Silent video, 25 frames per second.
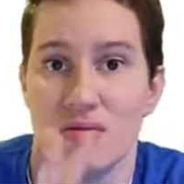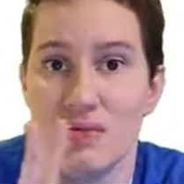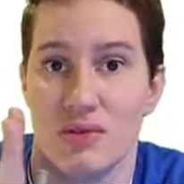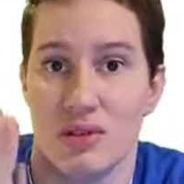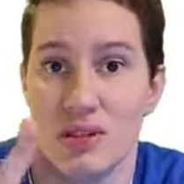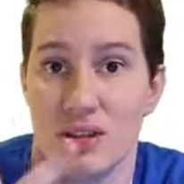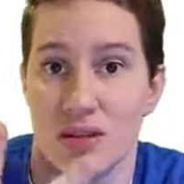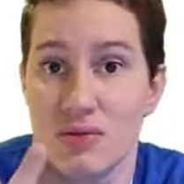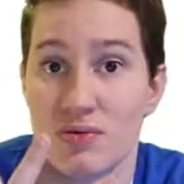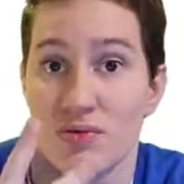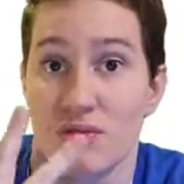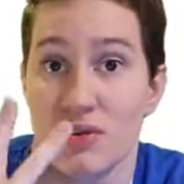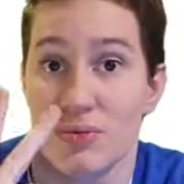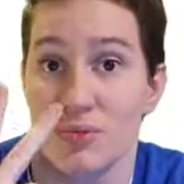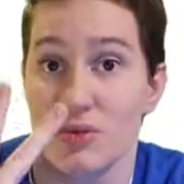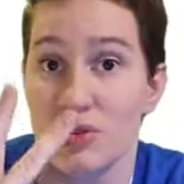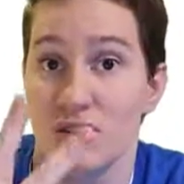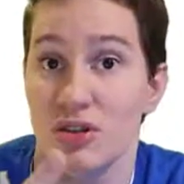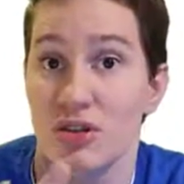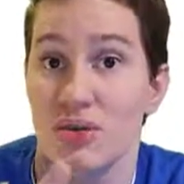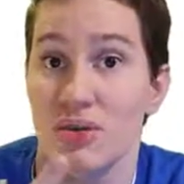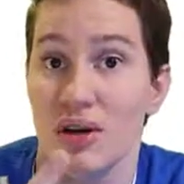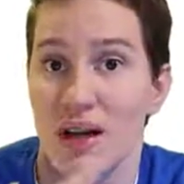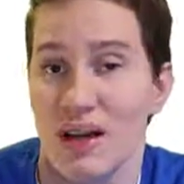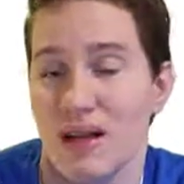just from
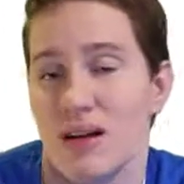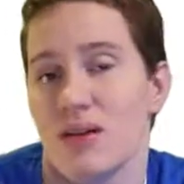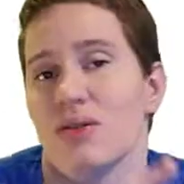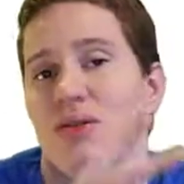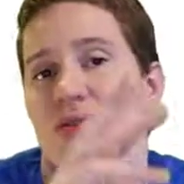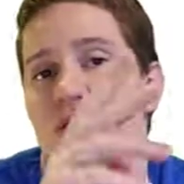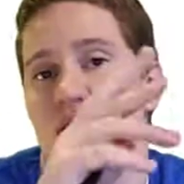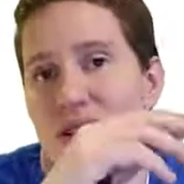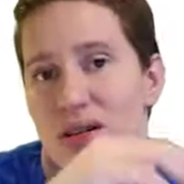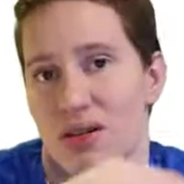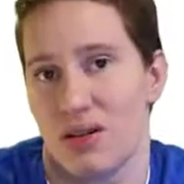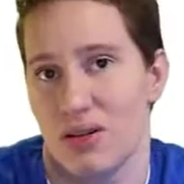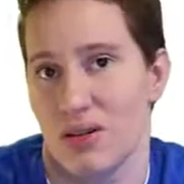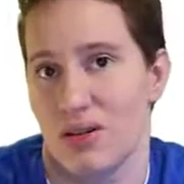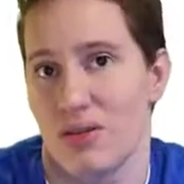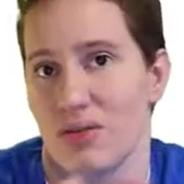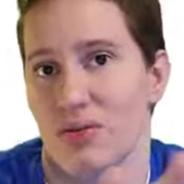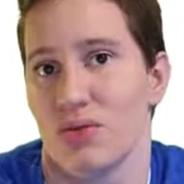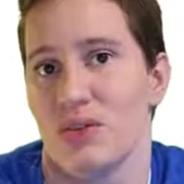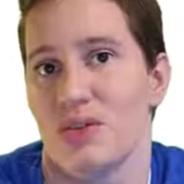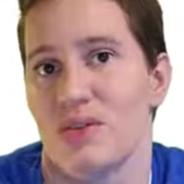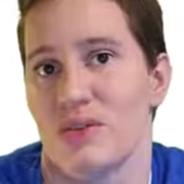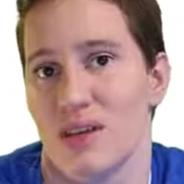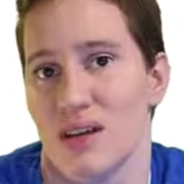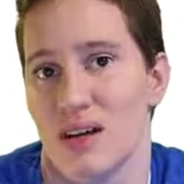two angles and all
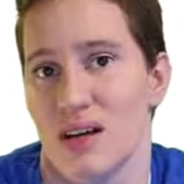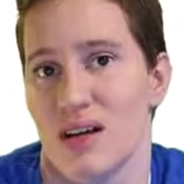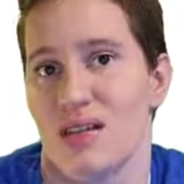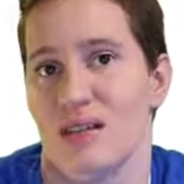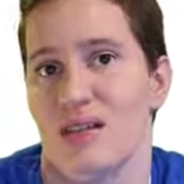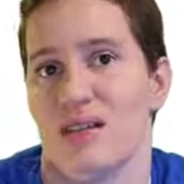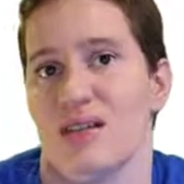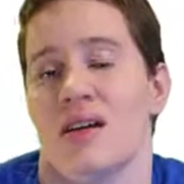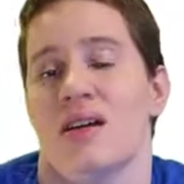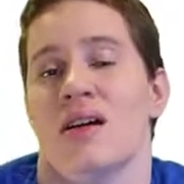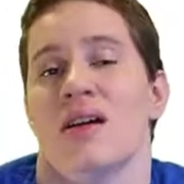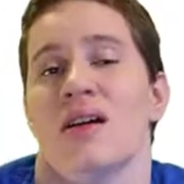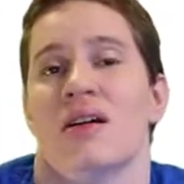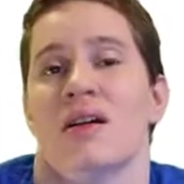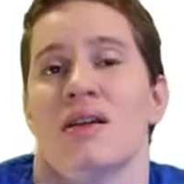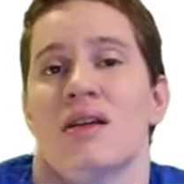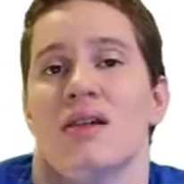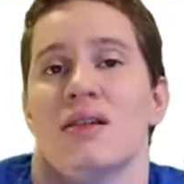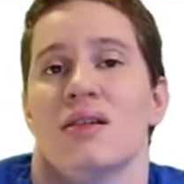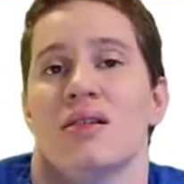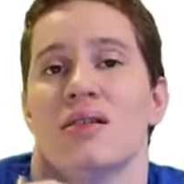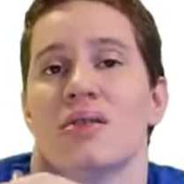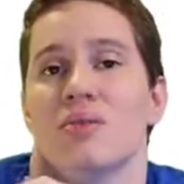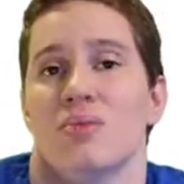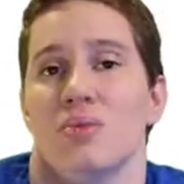three sides,
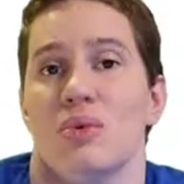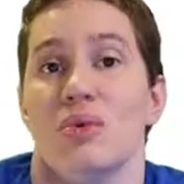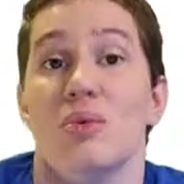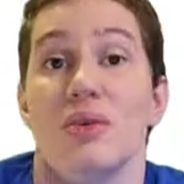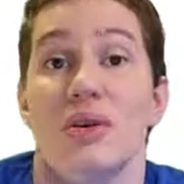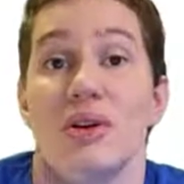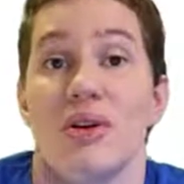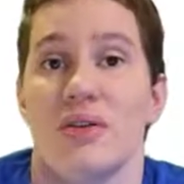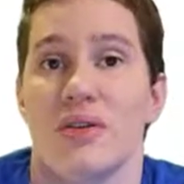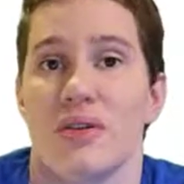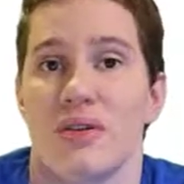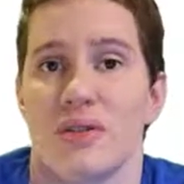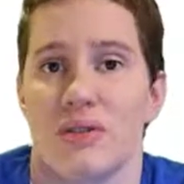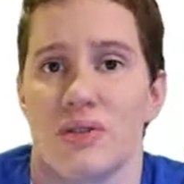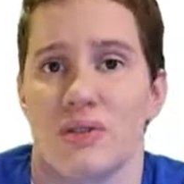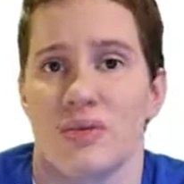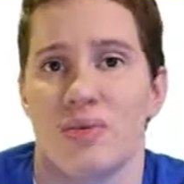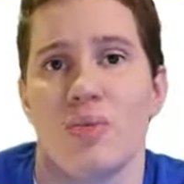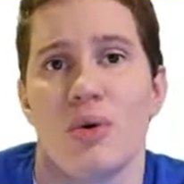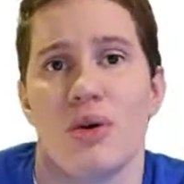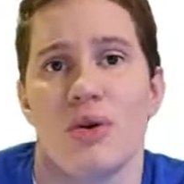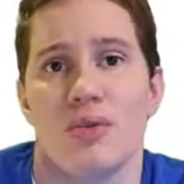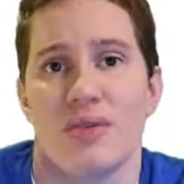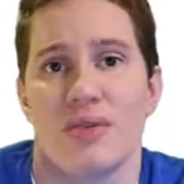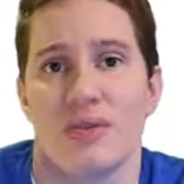we would know they're
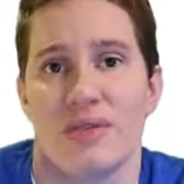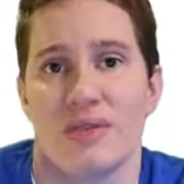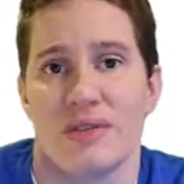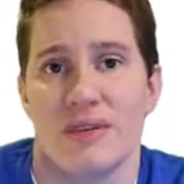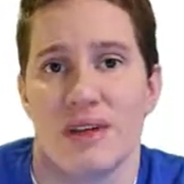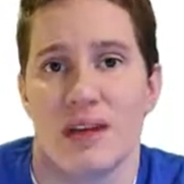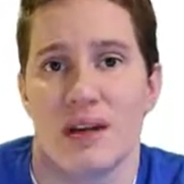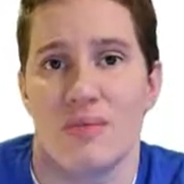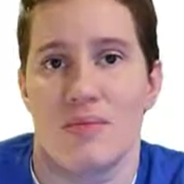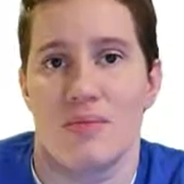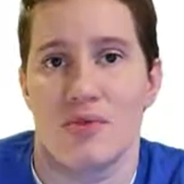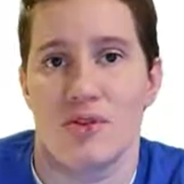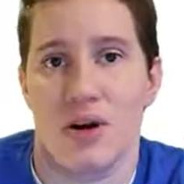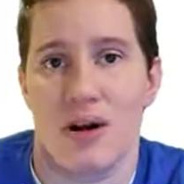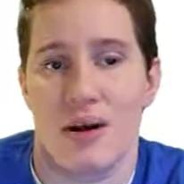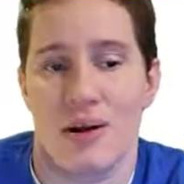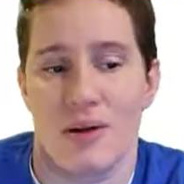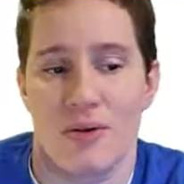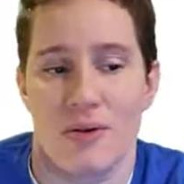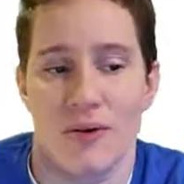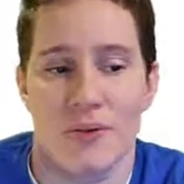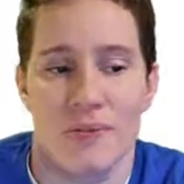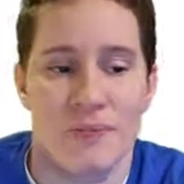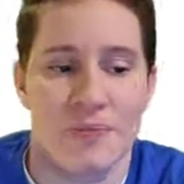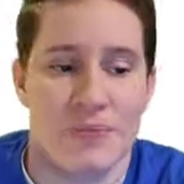both the same
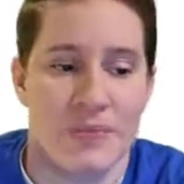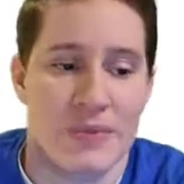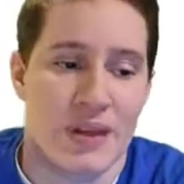triangle.